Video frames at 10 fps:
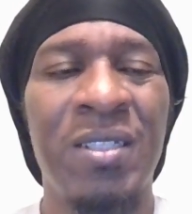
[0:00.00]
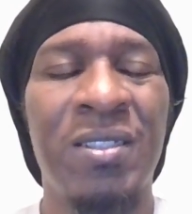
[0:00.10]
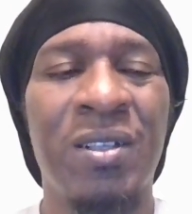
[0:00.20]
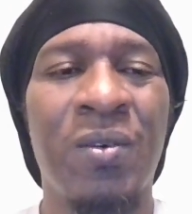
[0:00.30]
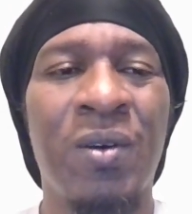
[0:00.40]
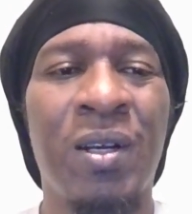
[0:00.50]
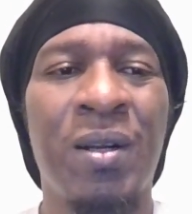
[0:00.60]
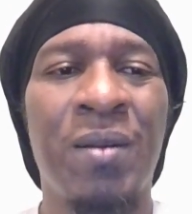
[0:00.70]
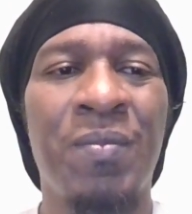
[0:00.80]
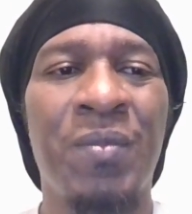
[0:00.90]

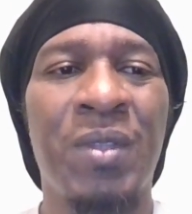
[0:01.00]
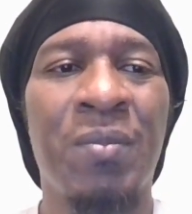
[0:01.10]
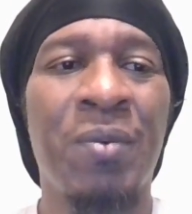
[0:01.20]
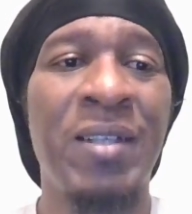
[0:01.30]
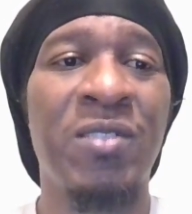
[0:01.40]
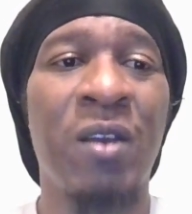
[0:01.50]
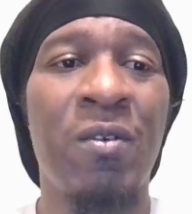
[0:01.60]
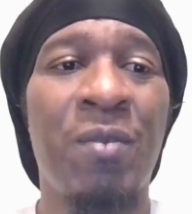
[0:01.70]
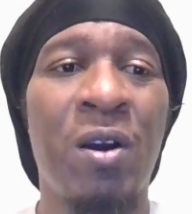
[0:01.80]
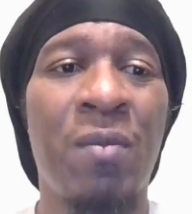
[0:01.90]
So The Price is
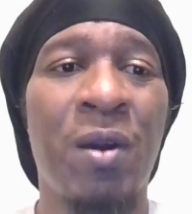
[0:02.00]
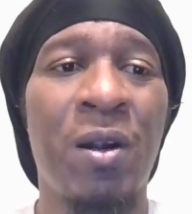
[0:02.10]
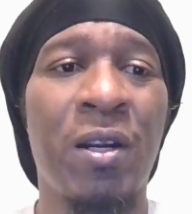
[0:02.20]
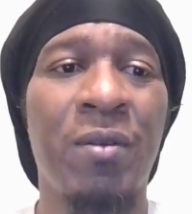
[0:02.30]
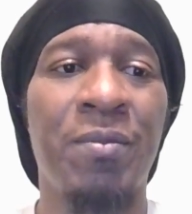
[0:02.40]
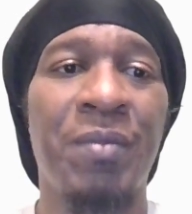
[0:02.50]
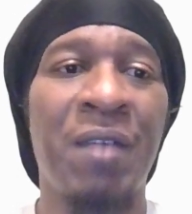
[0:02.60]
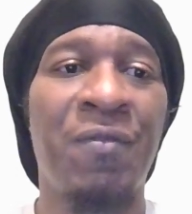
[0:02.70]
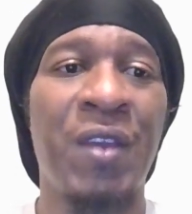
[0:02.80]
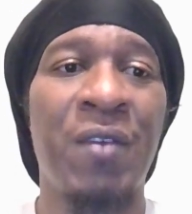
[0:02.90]
Right with Bob Barker,
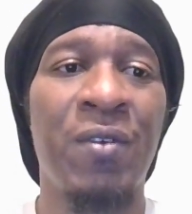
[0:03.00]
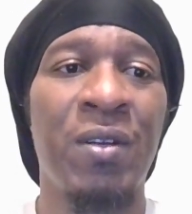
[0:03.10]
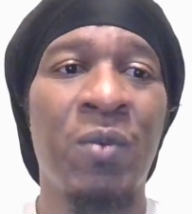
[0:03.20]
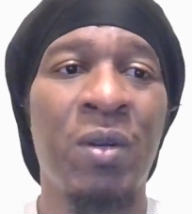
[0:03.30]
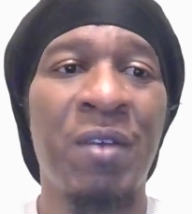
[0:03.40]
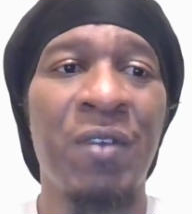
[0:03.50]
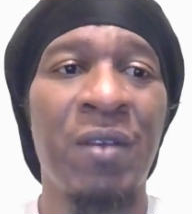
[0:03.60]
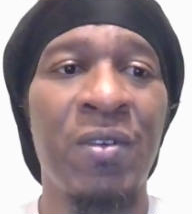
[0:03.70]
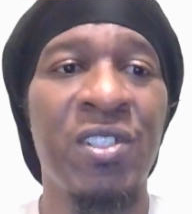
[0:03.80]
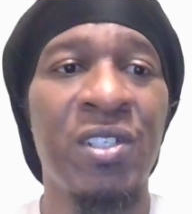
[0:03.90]
one of my
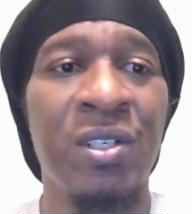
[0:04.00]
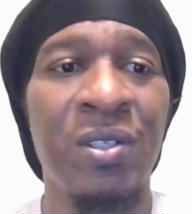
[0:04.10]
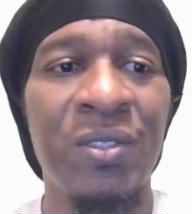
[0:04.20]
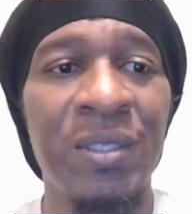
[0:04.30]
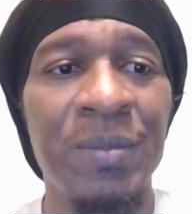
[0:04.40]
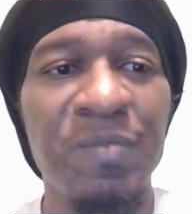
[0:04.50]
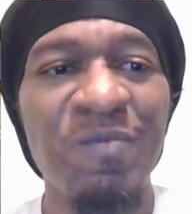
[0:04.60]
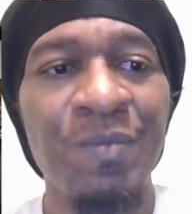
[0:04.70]
favorite shows.